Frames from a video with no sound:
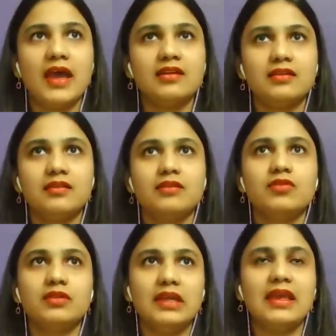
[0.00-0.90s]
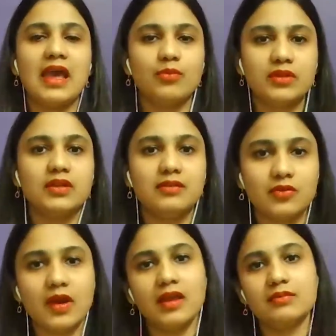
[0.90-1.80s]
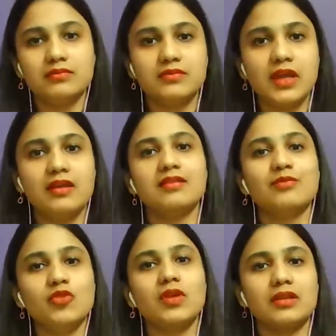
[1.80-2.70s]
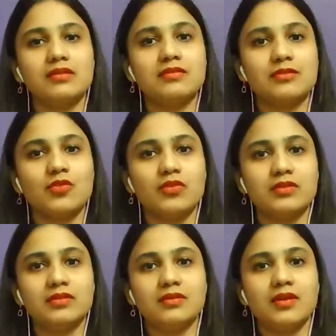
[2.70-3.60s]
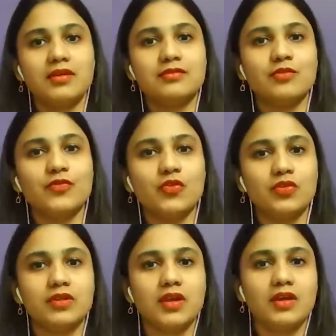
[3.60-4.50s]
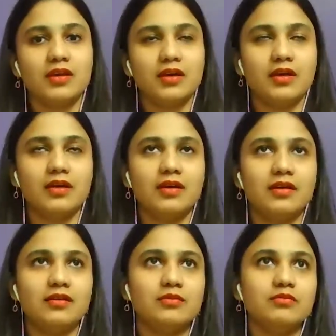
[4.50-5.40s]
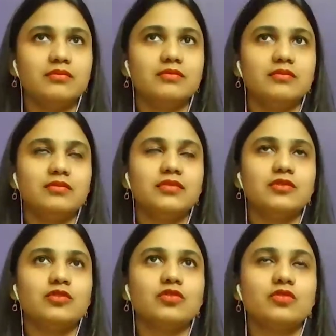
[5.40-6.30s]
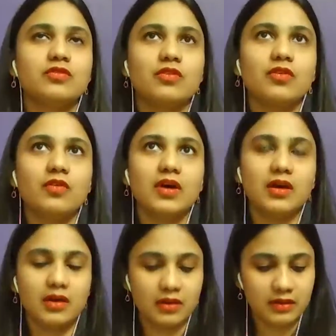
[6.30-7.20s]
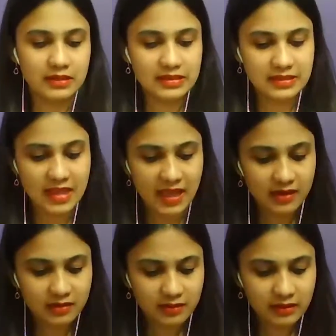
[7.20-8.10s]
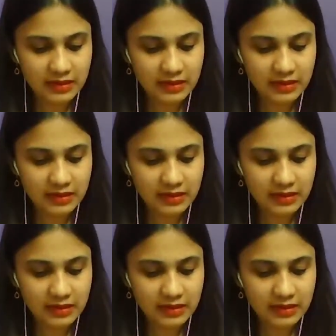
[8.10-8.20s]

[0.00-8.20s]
and they were like happy that I am writing a book and so on and so forth. Uh, so that